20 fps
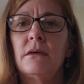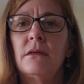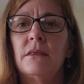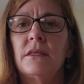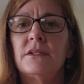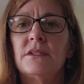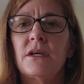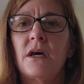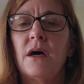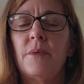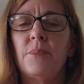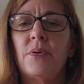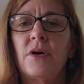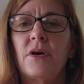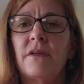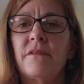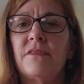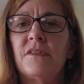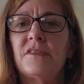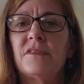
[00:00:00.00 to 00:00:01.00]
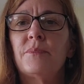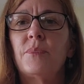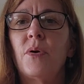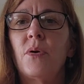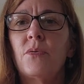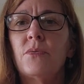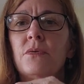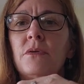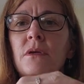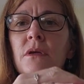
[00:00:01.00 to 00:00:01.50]
the top part of this
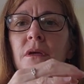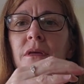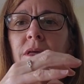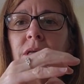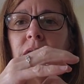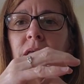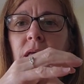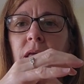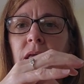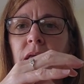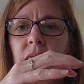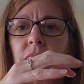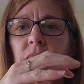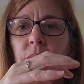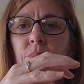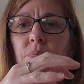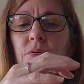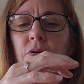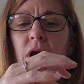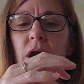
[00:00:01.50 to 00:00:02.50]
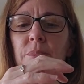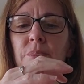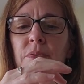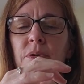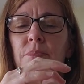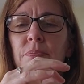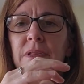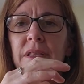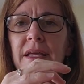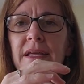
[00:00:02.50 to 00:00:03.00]
bone, in the proper
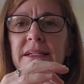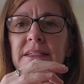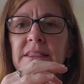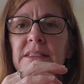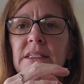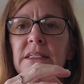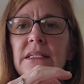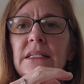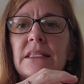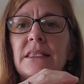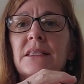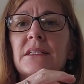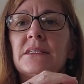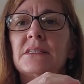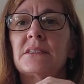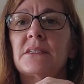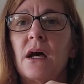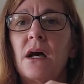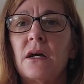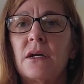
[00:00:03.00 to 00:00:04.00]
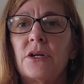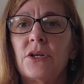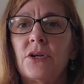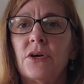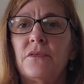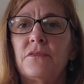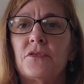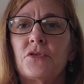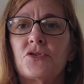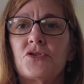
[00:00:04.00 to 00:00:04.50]
place in the socket
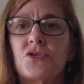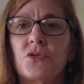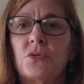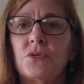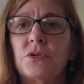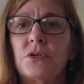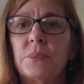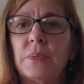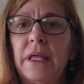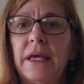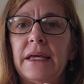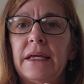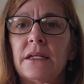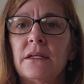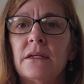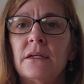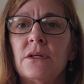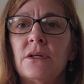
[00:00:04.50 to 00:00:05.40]
of your shoulder blade.